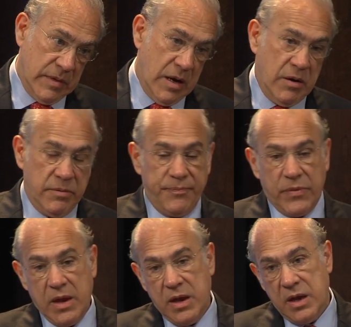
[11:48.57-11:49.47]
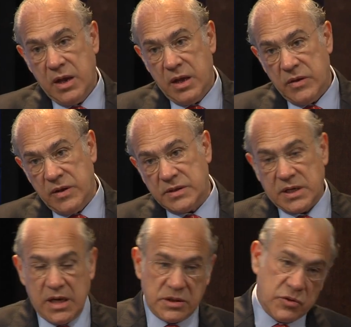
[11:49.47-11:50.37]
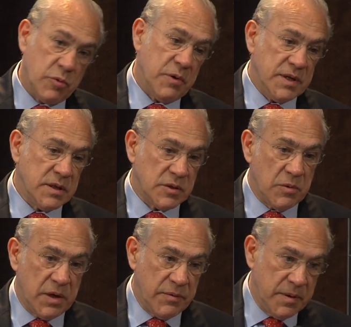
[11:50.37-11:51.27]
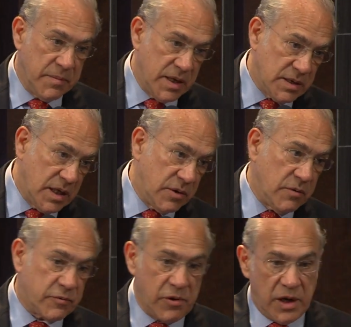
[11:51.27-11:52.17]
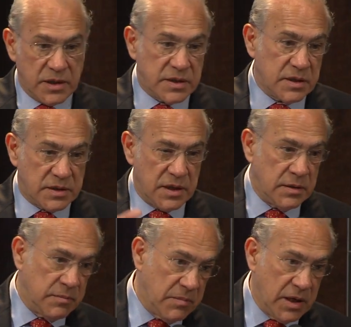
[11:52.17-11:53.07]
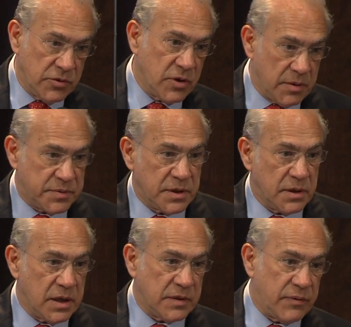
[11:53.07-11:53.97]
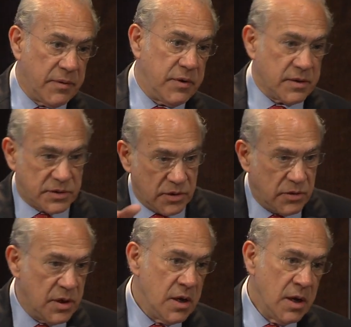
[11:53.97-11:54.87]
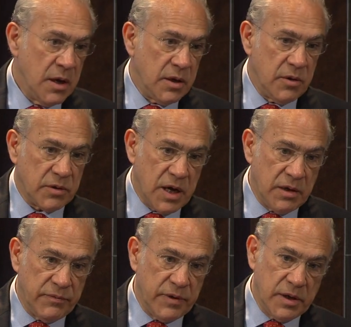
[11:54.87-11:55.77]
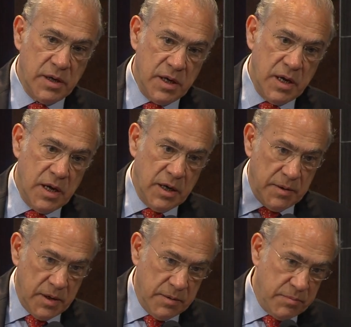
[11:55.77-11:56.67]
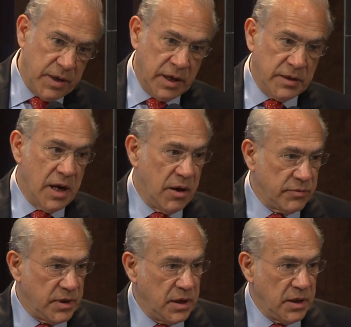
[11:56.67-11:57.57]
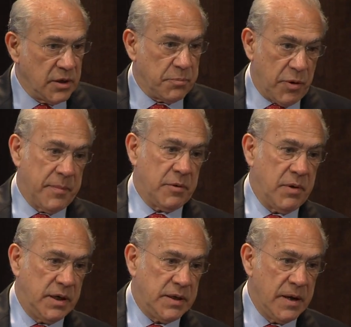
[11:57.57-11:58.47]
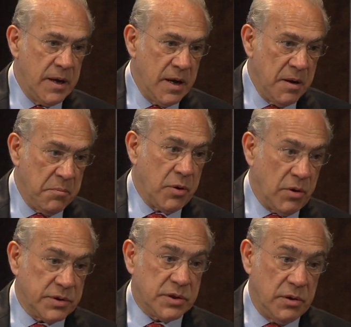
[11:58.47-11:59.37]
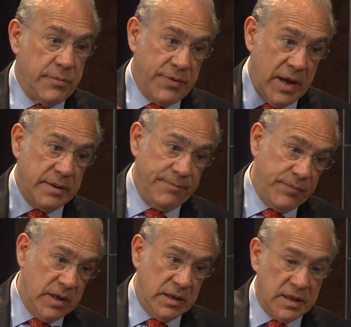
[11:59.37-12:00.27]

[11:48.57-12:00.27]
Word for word: Now, this has two reasons. One of them is that you've created 16 million jobs in the last 5 years, so you're kind of bringing down the unemployment rate, but also that the